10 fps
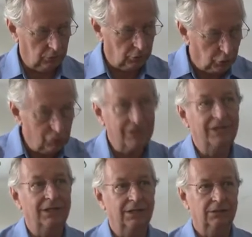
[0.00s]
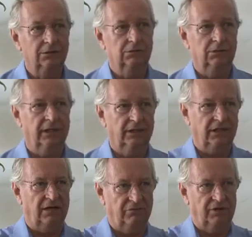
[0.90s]
that you need to
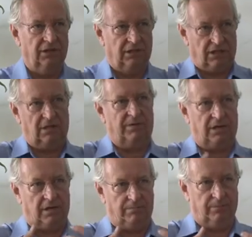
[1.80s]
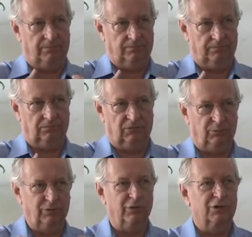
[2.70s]
get that feeling coming up.
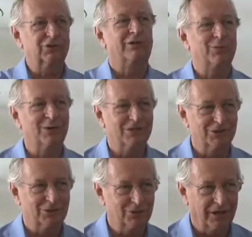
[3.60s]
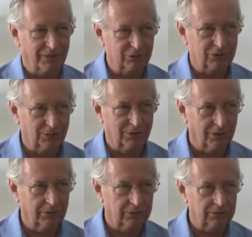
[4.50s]
And we've got several ways to do that, which I
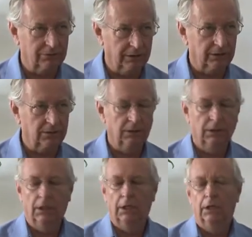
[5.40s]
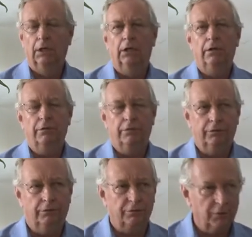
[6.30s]
won't go into now.
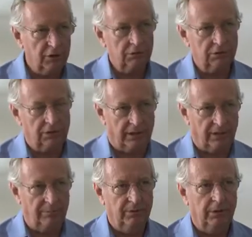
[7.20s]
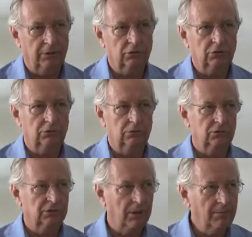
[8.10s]
The third step is to
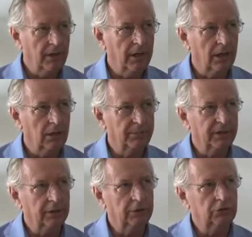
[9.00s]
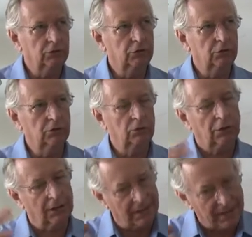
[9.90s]
somehow begin to
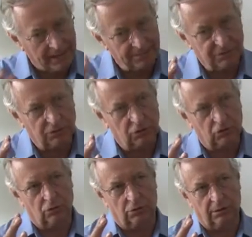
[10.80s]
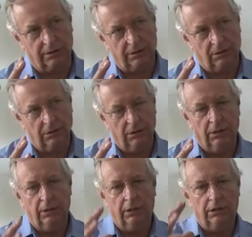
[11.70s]
collapse the story
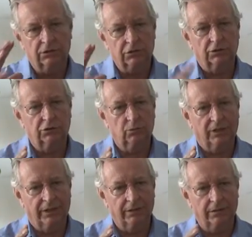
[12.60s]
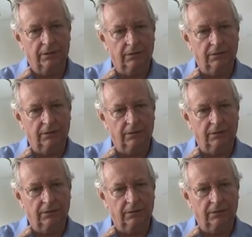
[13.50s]
in such a way